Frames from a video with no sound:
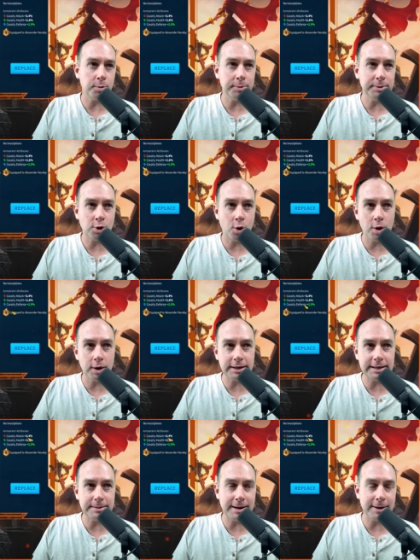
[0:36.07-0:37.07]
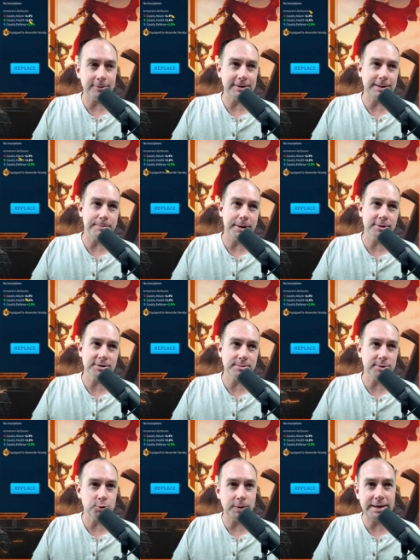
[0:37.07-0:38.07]
I'm going to be talking about the
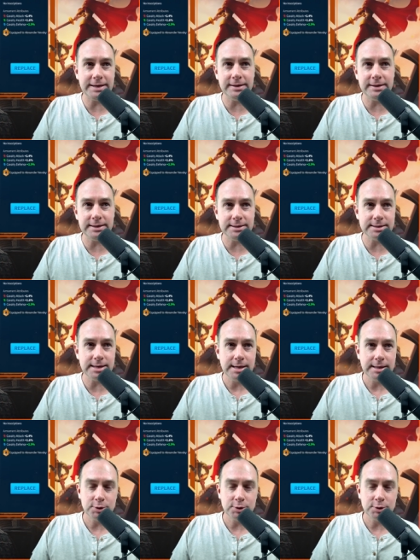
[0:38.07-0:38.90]
comparison between these